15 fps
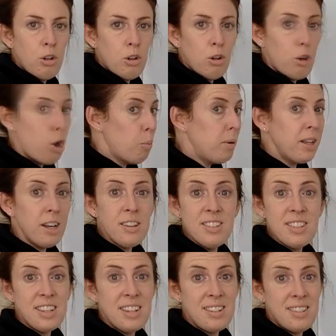nobody
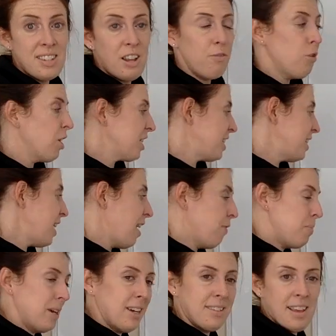else gets seat 14F
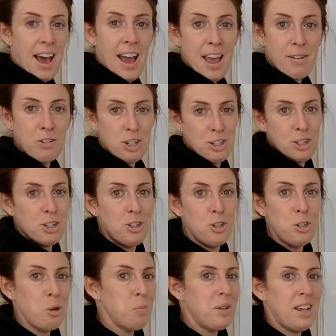because I have just
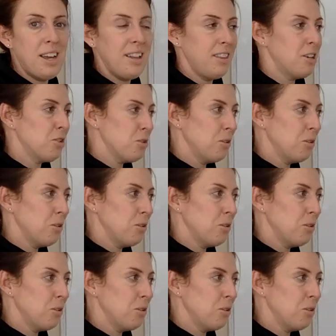consumed it, and there's